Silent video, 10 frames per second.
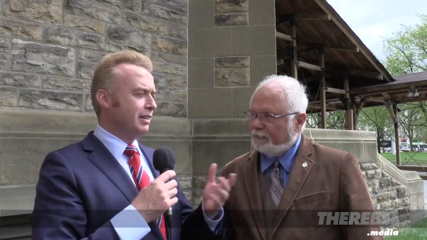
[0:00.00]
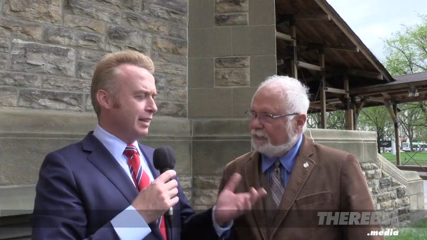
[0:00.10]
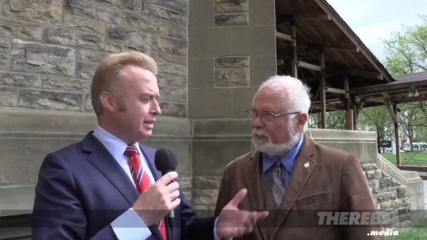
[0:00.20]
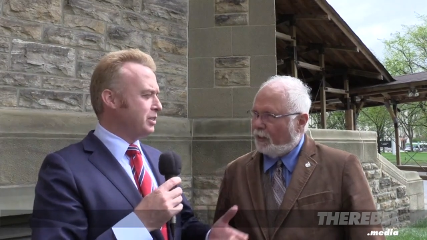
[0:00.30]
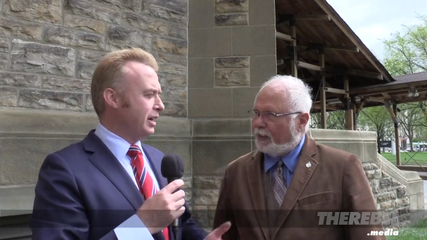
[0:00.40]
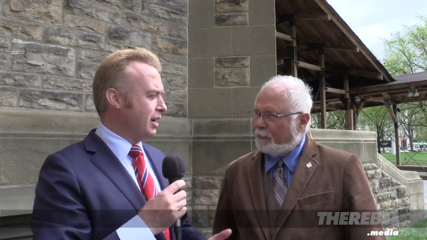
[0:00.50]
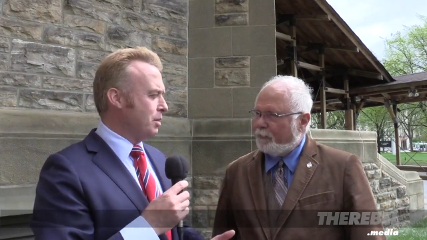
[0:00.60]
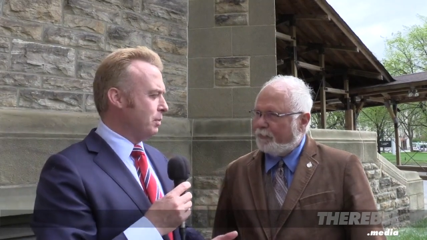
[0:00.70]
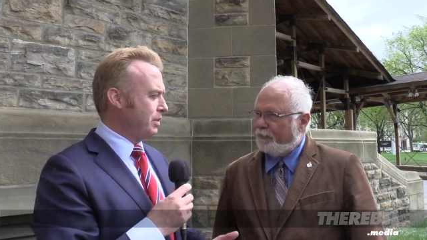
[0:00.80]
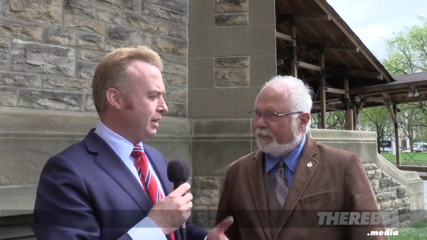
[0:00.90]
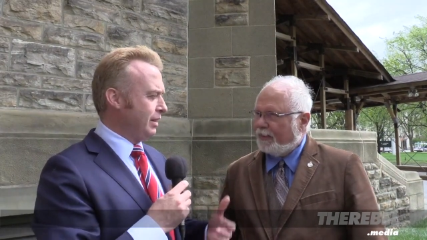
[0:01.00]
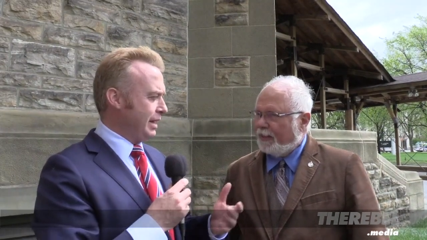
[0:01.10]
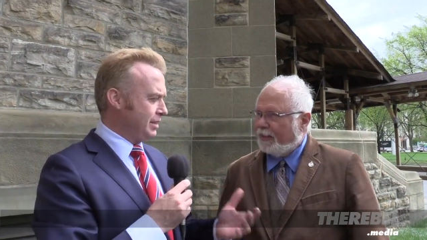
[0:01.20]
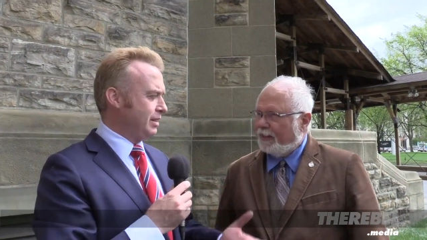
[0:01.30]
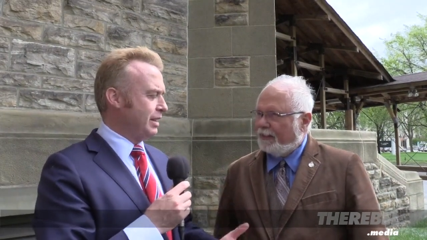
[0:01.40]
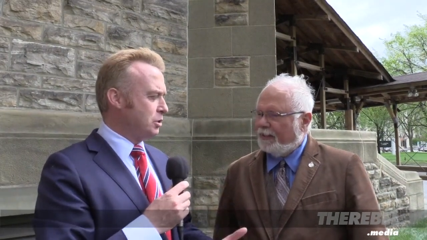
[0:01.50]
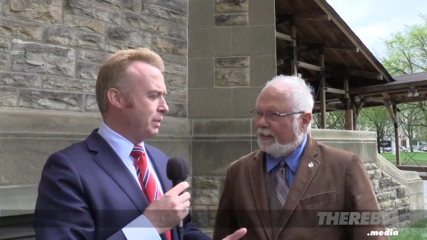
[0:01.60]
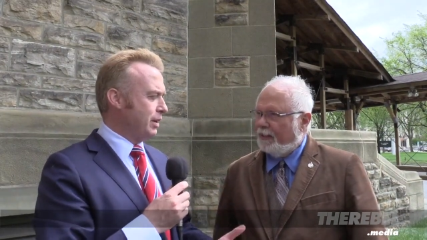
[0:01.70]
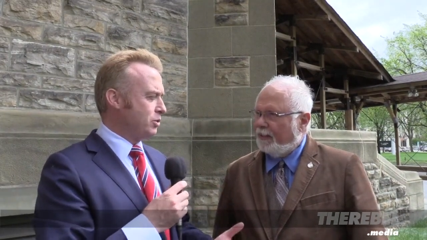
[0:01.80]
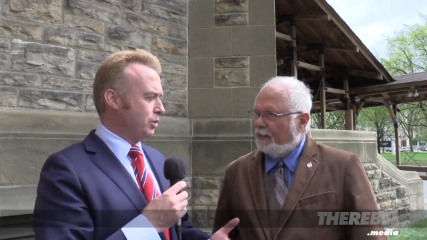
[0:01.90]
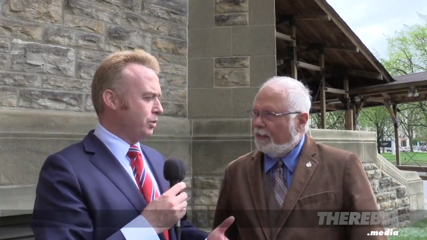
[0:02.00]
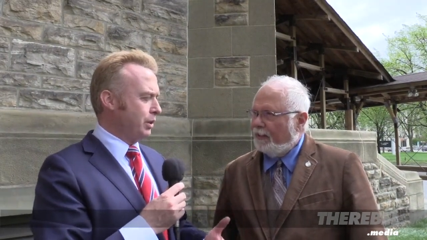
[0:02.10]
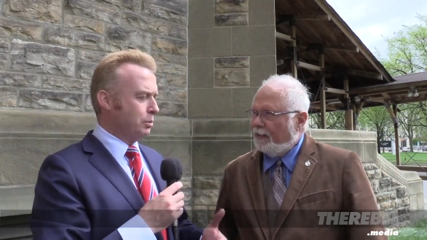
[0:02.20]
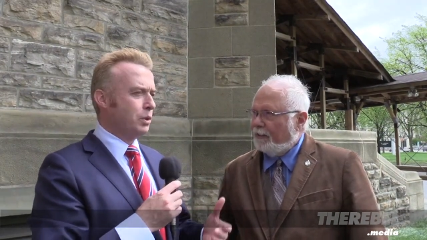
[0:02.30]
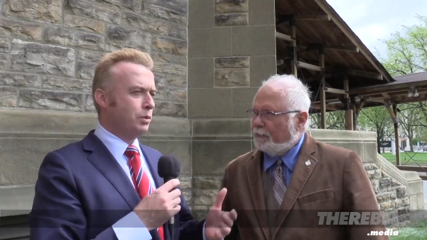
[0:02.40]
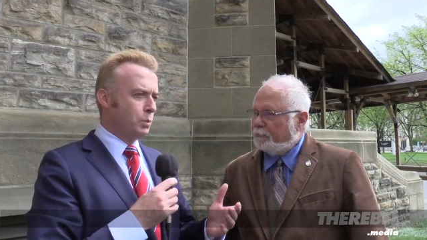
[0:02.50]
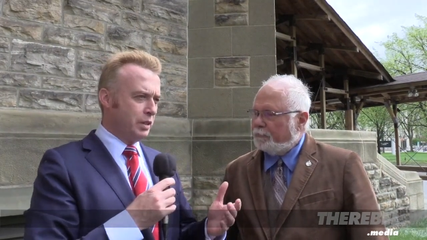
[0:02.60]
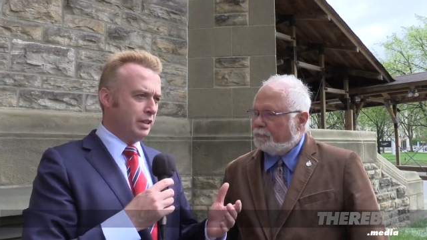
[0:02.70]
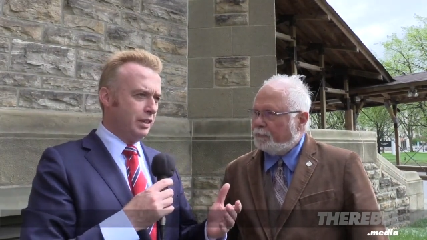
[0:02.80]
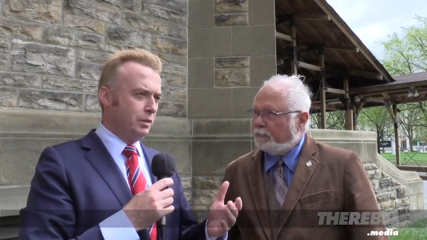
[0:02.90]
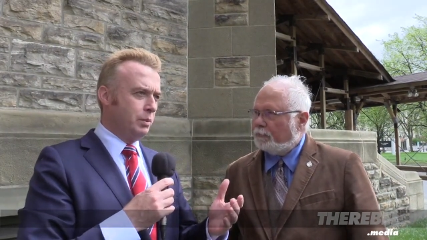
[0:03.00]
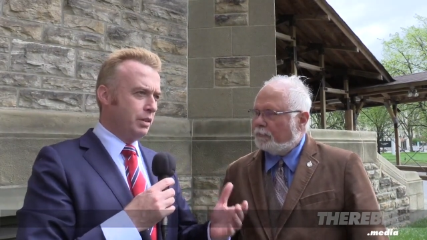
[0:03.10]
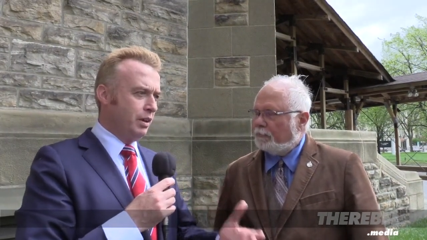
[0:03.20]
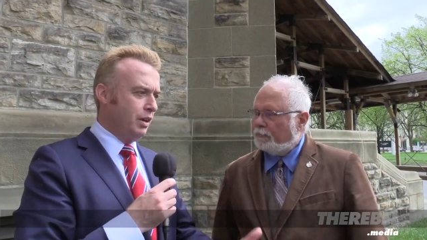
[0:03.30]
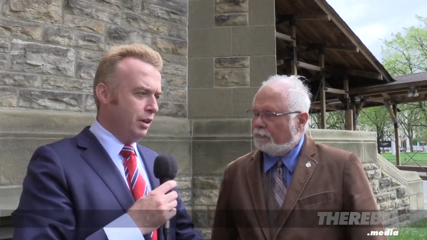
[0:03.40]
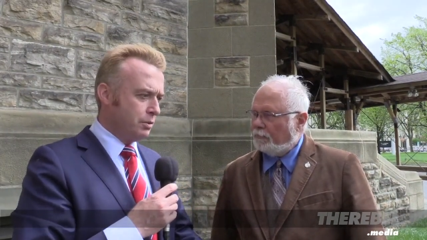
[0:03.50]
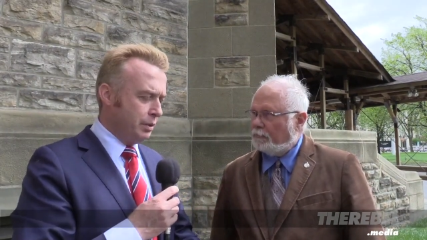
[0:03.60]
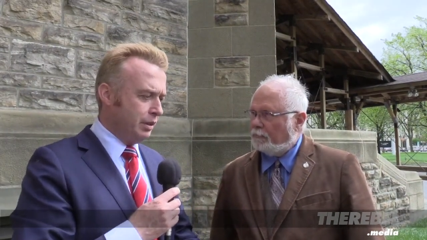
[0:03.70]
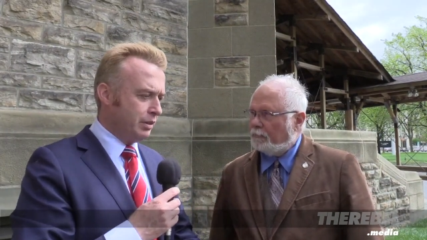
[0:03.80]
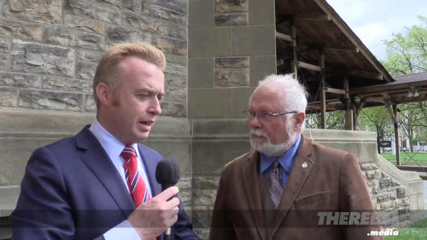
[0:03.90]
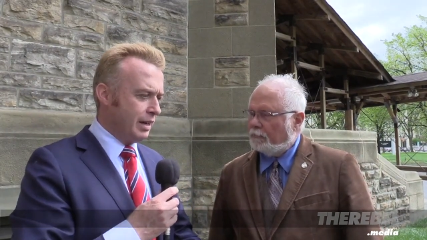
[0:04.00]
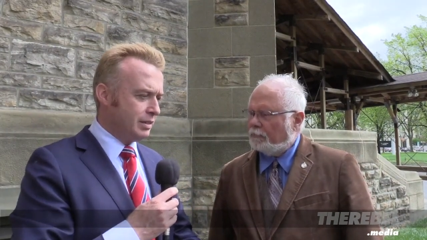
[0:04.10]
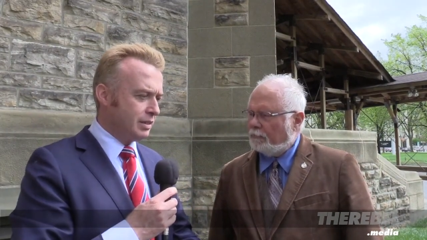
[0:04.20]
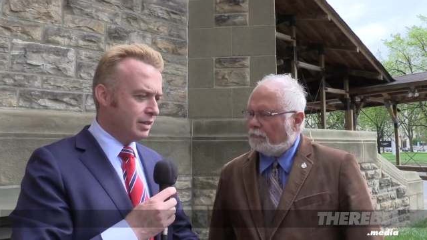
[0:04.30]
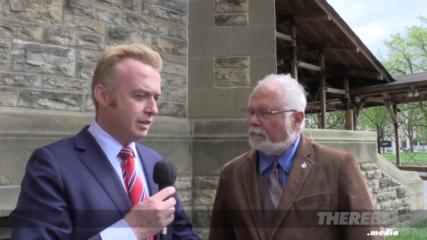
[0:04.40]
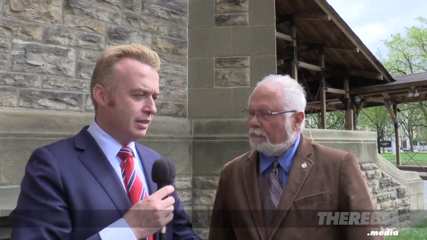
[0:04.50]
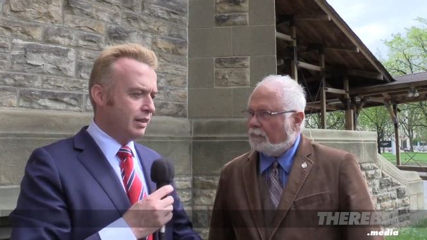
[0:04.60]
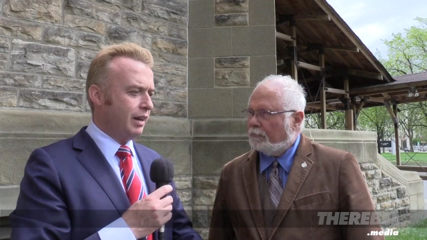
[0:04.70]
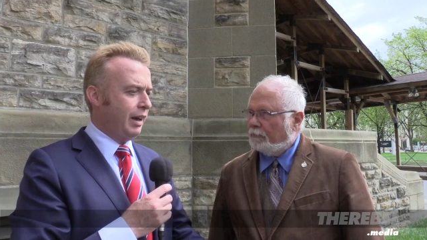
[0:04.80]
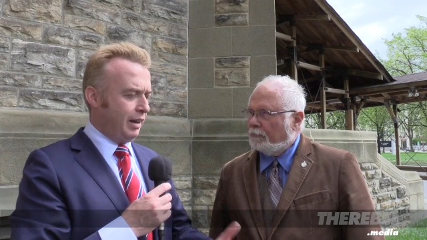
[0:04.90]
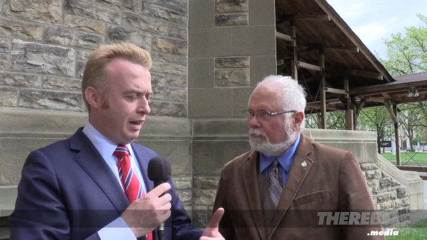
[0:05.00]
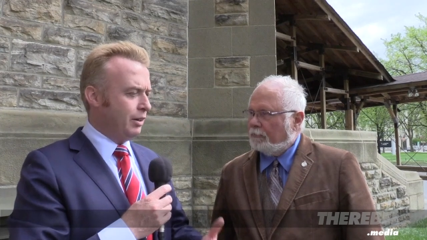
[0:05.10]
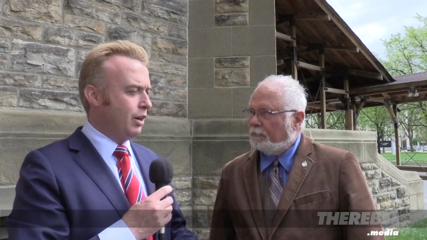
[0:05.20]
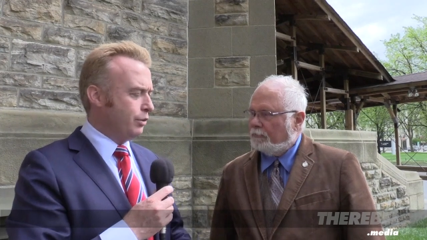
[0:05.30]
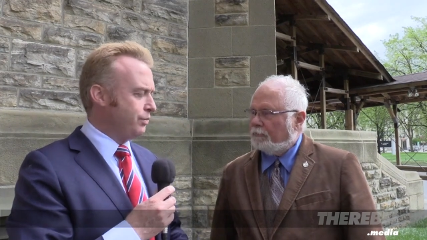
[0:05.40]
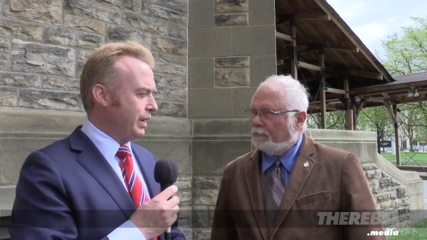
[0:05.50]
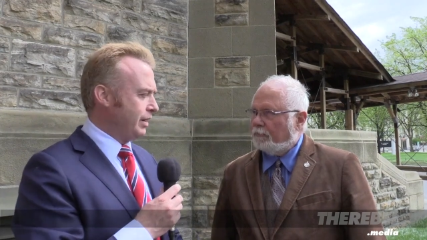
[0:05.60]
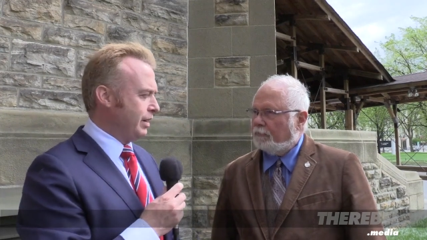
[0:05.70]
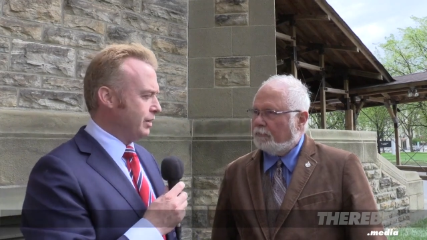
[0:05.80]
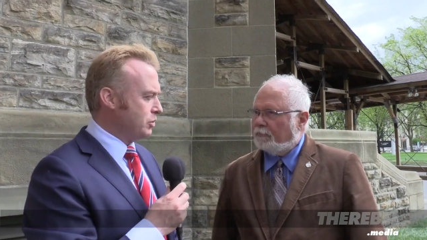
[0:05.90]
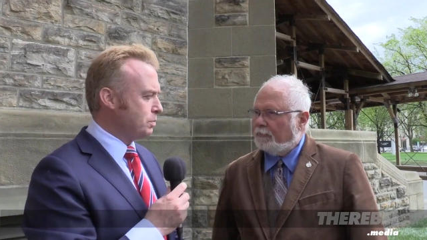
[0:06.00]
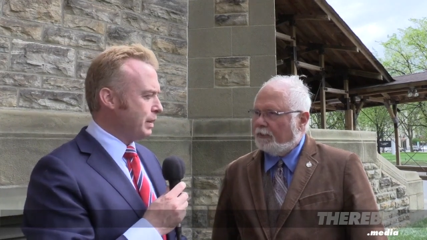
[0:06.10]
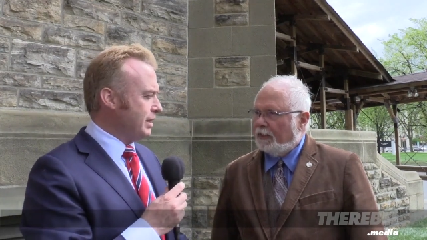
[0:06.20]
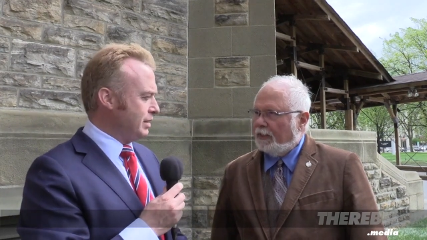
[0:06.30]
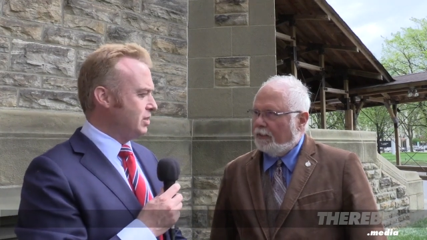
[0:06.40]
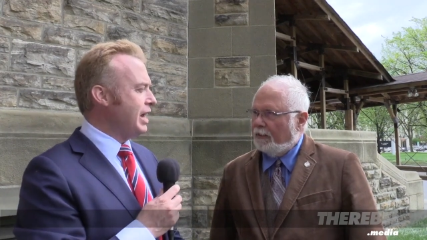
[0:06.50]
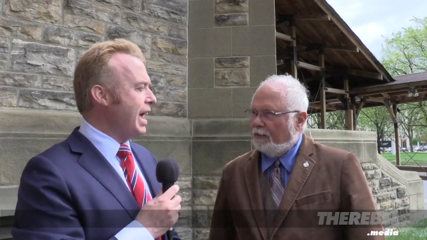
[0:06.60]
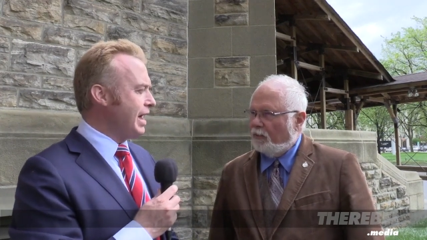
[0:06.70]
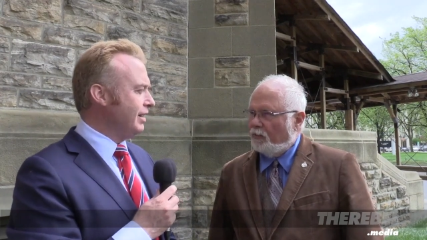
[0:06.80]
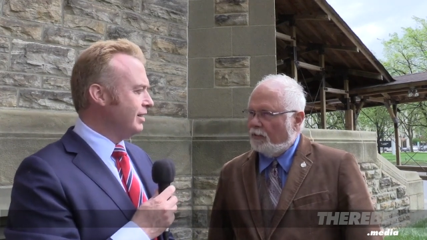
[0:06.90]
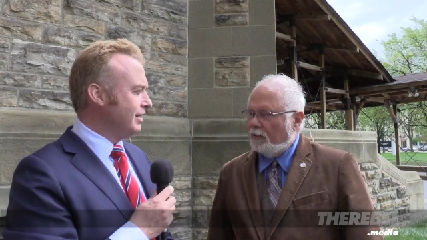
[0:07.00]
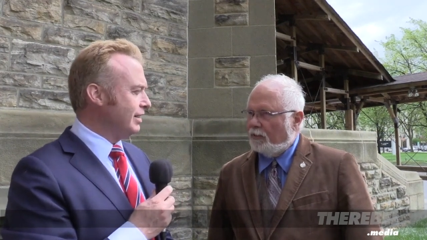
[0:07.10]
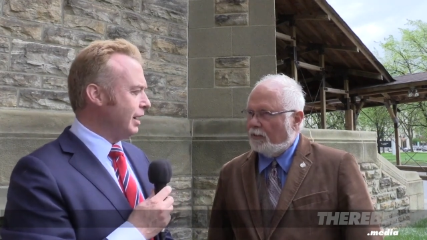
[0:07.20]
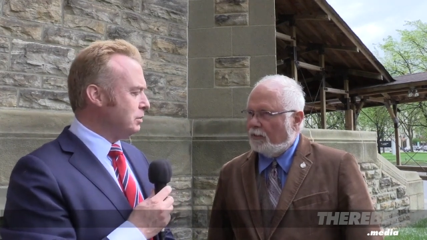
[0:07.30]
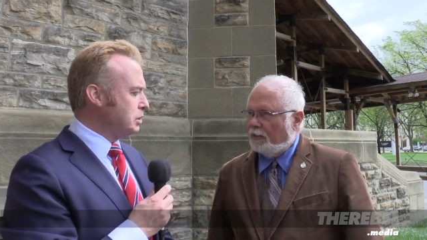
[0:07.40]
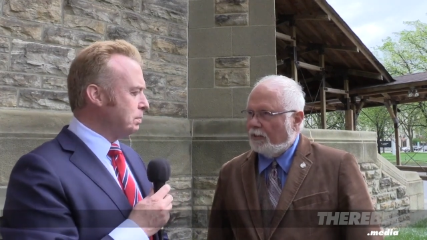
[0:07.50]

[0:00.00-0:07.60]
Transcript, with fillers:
Speaker 1: Let's get on with it. Let, let's make sure that we're, we're dealing with real guns and, and not fake guns. But instead, I was